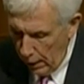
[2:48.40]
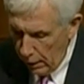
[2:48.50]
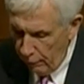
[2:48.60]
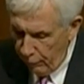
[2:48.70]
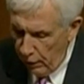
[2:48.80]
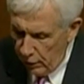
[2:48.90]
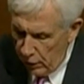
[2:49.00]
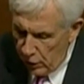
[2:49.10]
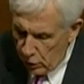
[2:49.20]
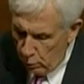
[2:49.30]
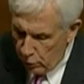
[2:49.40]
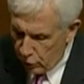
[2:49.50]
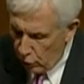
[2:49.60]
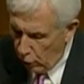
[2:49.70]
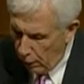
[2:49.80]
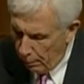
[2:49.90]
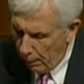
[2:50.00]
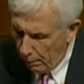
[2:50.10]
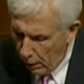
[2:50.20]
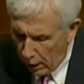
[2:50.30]
The foundation was started
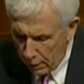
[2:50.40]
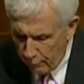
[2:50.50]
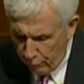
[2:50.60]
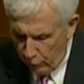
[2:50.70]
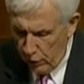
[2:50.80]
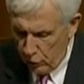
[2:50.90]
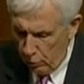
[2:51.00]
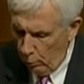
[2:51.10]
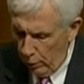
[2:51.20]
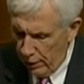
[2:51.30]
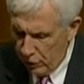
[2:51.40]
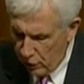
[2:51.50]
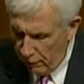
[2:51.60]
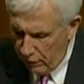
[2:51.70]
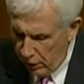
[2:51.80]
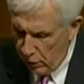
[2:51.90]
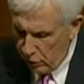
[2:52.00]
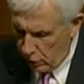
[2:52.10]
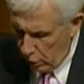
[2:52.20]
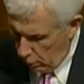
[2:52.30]
by Malcolm Fraser more than 70
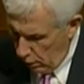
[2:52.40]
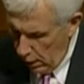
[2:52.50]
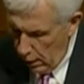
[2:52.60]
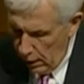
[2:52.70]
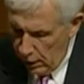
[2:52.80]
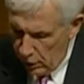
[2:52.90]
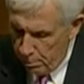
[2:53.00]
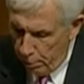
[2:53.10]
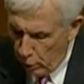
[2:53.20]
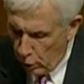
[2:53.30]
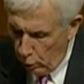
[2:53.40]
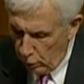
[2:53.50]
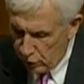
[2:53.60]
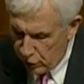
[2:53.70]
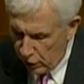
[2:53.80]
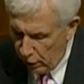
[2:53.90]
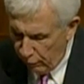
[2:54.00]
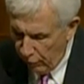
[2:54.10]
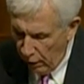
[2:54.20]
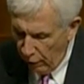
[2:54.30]
years ago. His book called
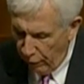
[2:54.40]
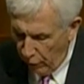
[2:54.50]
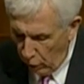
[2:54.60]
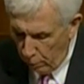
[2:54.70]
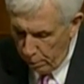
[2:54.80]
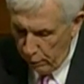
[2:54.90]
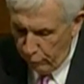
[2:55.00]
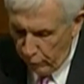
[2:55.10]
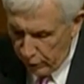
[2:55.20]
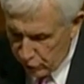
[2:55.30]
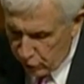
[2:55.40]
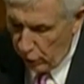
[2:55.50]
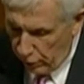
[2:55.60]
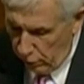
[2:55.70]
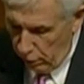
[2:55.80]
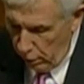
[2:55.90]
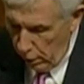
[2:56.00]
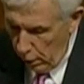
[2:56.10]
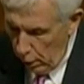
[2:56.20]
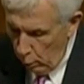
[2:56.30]
Self-Therapy for the Stutterer
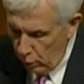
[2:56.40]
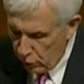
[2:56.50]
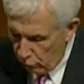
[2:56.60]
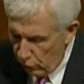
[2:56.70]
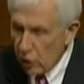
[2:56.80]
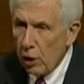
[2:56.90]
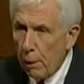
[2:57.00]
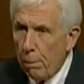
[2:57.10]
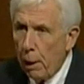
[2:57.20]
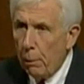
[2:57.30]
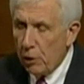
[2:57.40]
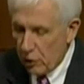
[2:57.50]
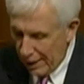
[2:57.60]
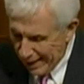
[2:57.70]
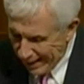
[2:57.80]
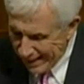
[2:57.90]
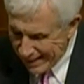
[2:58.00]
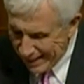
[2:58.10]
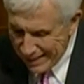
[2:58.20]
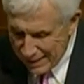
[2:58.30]
was originally published in
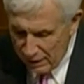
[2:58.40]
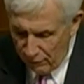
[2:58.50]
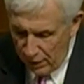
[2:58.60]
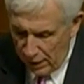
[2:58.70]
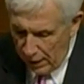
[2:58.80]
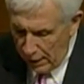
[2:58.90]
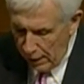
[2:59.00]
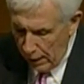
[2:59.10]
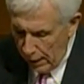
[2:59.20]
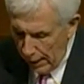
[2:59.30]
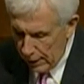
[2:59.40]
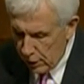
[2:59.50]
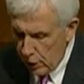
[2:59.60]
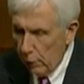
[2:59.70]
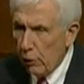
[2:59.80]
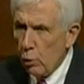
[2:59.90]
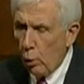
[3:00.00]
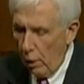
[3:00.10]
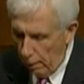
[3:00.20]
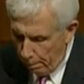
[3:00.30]
1978 and still is
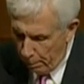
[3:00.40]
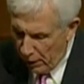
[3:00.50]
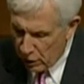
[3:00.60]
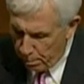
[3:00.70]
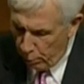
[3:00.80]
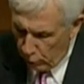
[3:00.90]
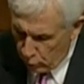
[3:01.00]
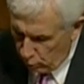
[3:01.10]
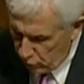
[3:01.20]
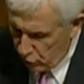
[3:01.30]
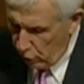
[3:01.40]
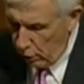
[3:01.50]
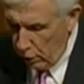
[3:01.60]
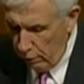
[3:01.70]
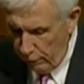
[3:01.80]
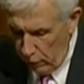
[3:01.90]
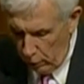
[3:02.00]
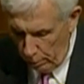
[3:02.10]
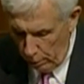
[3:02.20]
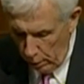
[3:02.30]
one of the best books on stuttering
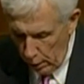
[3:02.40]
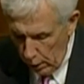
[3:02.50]
available.